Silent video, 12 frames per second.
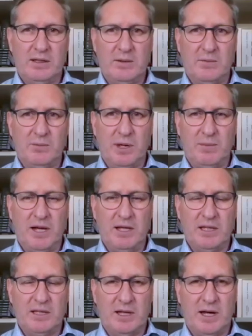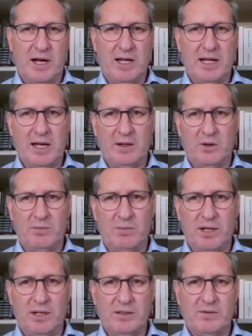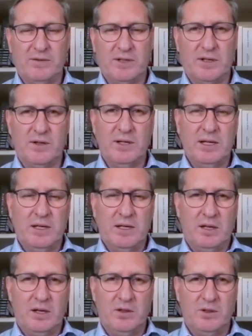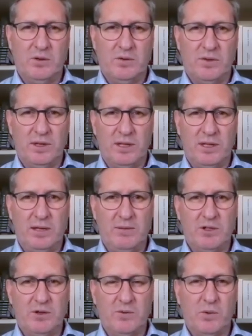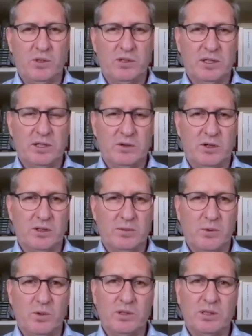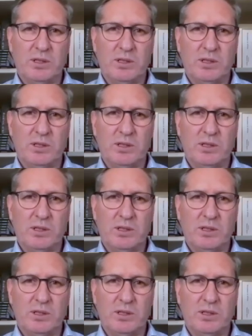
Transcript: makes us highly uncompetitive. So those sort of themes of water, transport,